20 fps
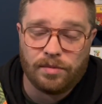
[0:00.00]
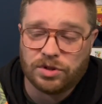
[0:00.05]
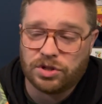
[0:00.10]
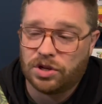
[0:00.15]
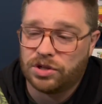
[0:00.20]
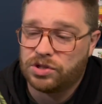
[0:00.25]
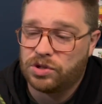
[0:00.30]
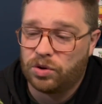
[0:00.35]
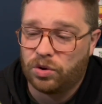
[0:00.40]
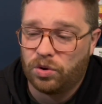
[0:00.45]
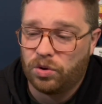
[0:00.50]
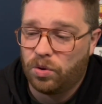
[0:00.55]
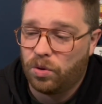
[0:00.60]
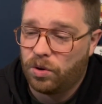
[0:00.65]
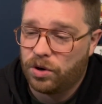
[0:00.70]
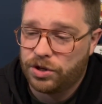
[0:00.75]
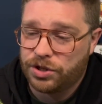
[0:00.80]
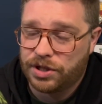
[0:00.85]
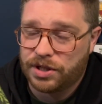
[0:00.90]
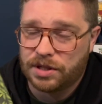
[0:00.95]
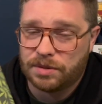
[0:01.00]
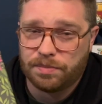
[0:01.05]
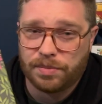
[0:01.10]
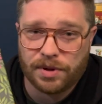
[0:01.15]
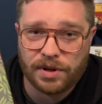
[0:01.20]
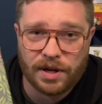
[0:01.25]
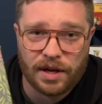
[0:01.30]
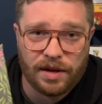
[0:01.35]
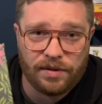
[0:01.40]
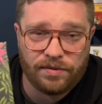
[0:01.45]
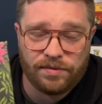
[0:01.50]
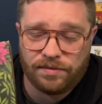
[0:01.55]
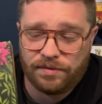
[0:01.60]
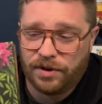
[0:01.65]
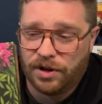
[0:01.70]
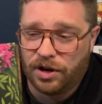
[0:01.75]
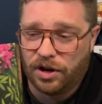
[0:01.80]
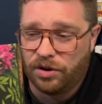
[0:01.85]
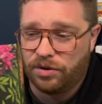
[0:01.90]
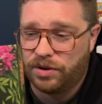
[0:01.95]
It's also gorgeous play,
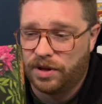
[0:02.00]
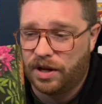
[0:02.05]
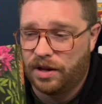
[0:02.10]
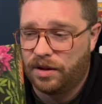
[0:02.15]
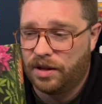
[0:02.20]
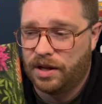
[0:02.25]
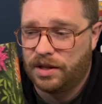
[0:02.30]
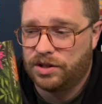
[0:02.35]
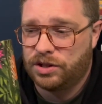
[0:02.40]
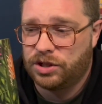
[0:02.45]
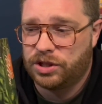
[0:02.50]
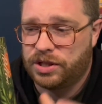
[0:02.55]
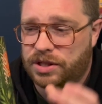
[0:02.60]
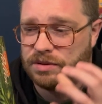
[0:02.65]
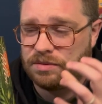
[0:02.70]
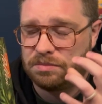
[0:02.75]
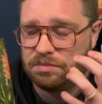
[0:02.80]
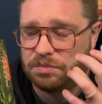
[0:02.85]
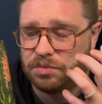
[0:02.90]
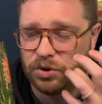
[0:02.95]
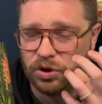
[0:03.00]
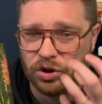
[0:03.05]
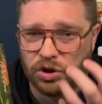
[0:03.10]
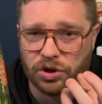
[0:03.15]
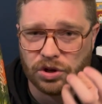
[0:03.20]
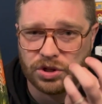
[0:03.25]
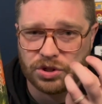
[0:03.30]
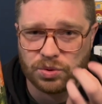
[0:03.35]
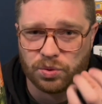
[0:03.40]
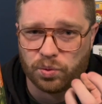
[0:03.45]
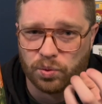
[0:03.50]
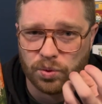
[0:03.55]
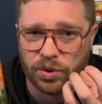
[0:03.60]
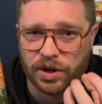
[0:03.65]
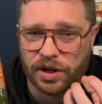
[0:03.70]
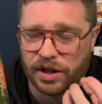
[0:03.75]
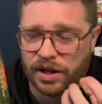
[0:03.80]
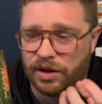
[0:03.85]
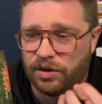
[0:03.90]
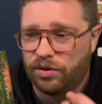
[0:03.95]
it just looks
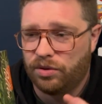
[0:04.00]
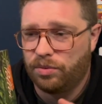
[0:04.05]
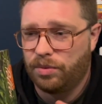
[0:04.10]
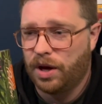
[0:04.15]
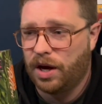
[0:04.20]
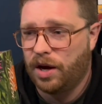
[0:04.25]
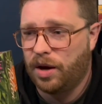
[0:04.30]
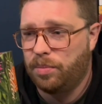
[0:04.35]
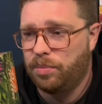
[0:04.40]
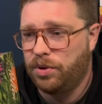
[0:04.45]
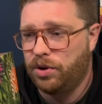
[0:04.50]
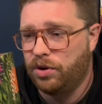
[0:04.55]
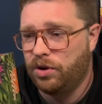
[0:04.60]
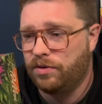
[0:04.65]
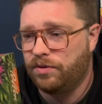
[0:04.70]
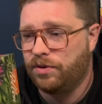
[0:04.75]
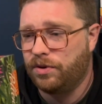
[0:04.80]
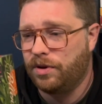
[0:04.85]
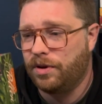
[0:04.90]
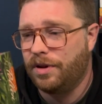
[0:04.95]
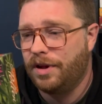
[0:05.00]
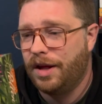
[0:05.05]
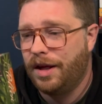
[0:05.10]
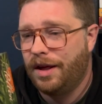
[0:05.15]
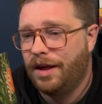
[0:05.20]
really beautiful,